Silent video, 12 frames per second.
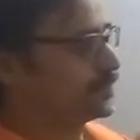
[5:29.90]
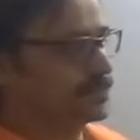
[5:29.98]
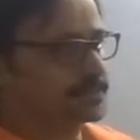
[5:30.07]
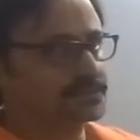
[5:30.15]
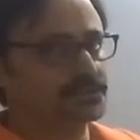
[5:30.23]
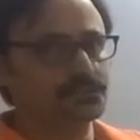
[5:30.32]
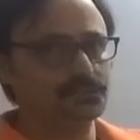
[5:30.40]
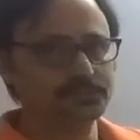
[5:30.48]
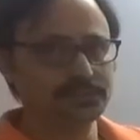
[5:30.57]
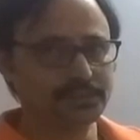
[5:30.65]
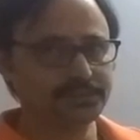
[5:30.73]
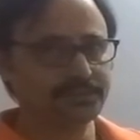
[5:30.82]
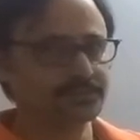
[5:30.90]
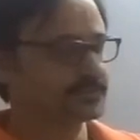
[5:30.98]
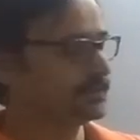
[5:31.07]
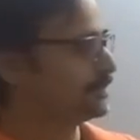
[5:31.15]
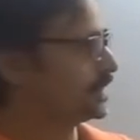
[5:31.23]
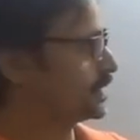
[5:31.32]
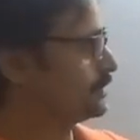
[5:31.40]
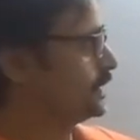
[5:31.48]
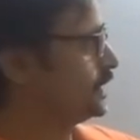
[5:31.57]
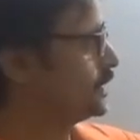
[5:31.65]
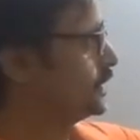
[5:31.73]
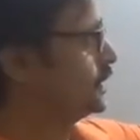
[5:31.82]
request to the IRS
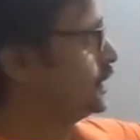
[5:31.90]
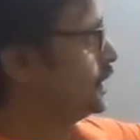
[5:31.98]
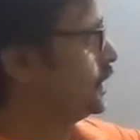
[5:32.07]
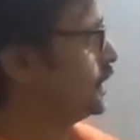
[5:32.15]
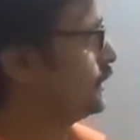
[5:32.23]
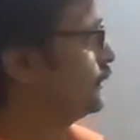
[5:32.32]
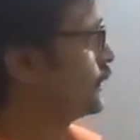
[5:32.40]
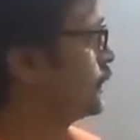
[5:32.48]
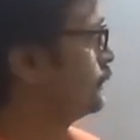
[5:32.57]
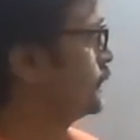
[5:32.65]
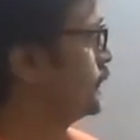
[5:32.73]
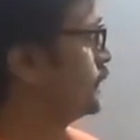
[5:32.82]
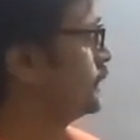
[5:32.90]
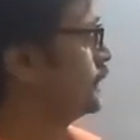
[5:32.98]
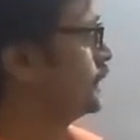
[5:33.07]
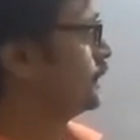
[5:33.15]
department, and from there